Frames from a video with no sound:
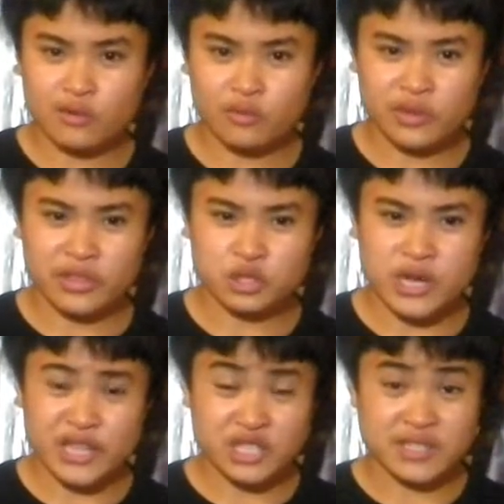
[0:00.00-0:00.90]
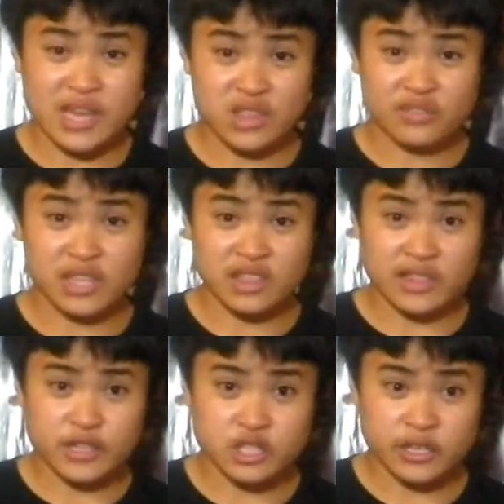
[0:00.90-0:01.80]
with the tragic death of Heath
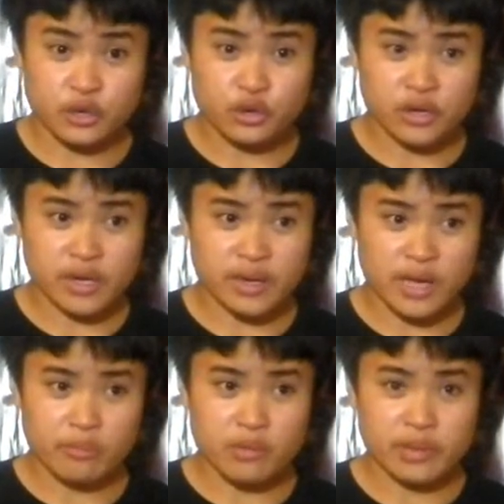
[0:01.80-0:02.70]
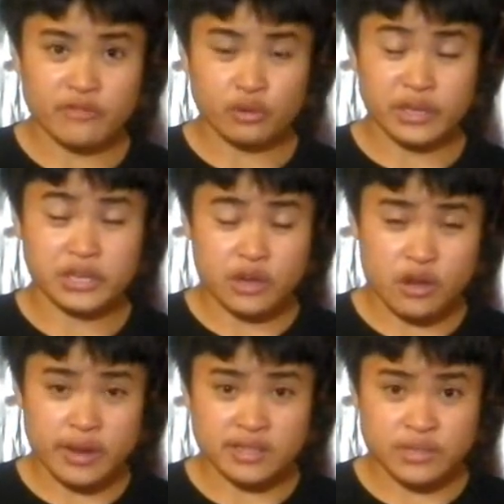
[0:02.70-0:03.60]
Ledger, you couldn't help but be really
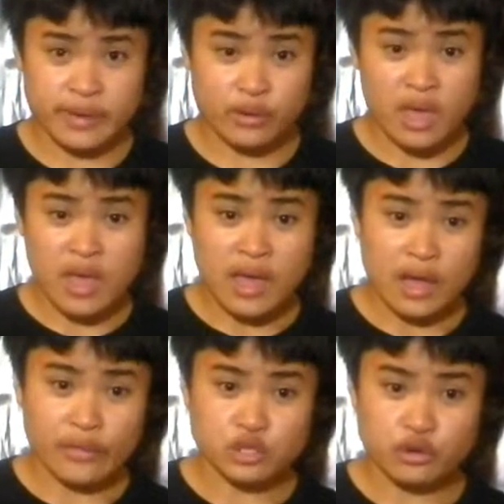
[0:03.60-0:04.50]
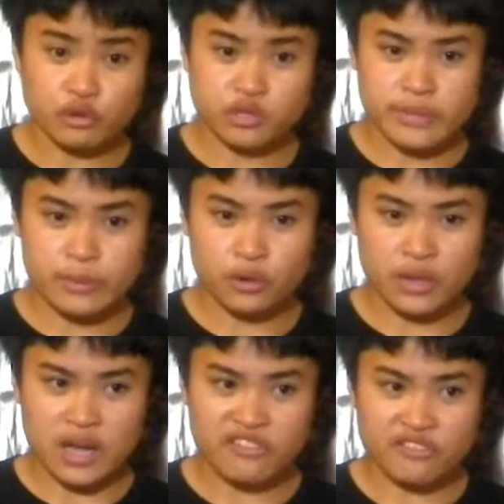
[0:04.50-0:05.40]
curious about how the Joker was going to be pulled
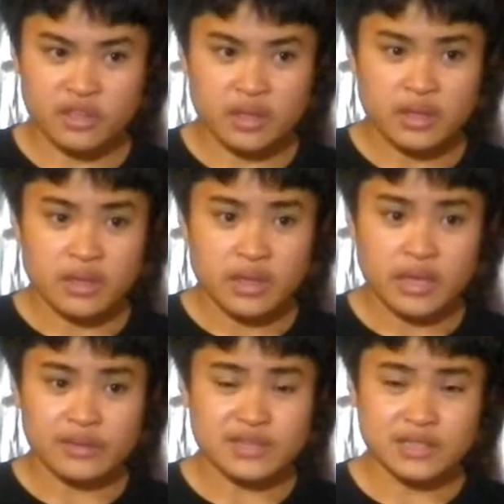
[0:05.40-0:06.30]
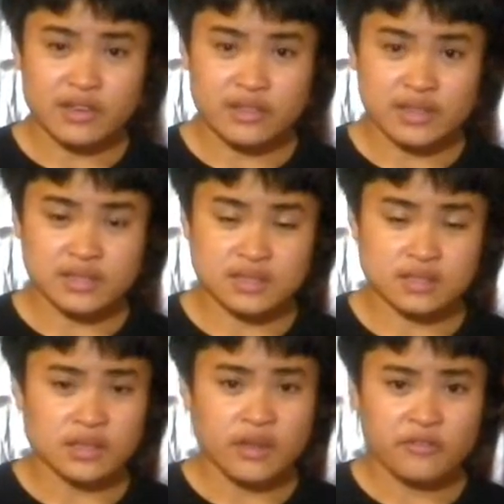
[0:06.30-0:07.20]
off. And let me tell you
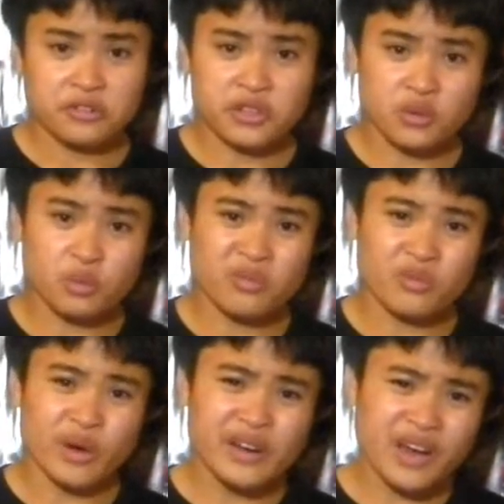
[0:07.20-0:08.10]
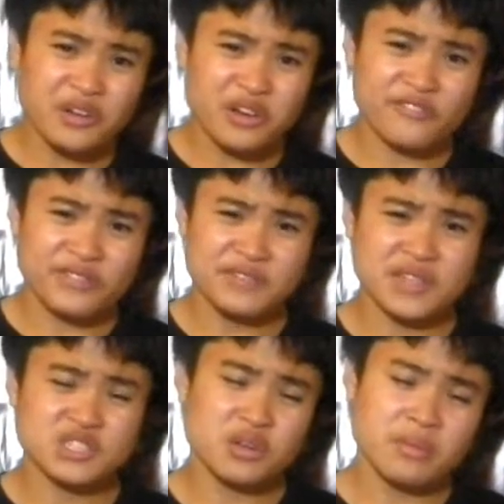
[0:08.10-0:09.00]
this. For the
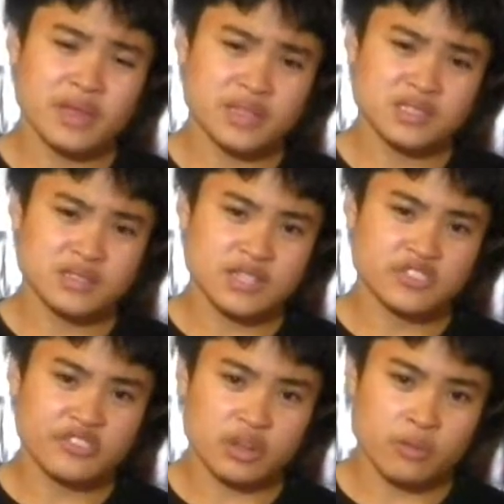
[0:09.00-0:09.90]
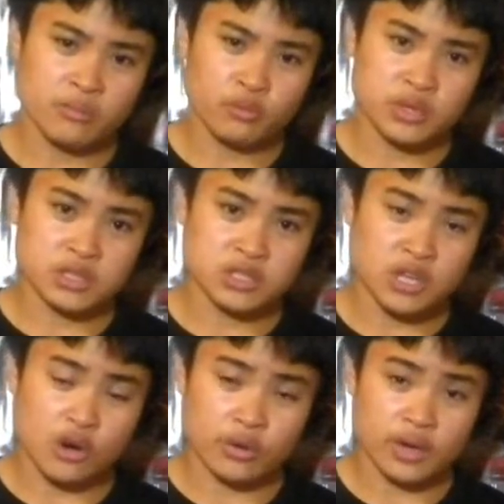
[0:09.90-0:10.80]
152 minutes this film was
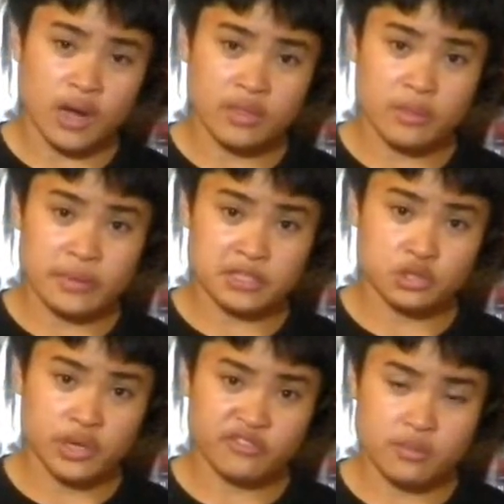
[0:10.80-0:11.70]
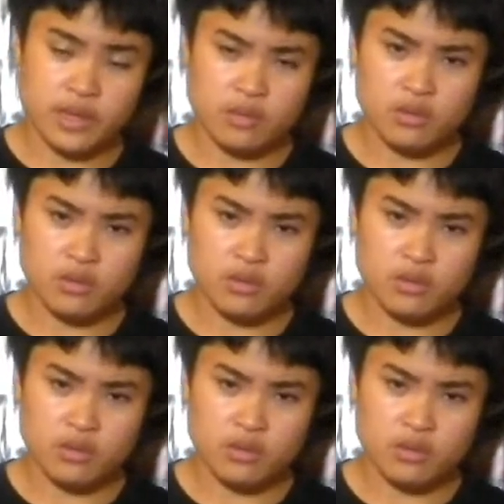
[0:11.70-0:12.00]
shown on the big screen for me,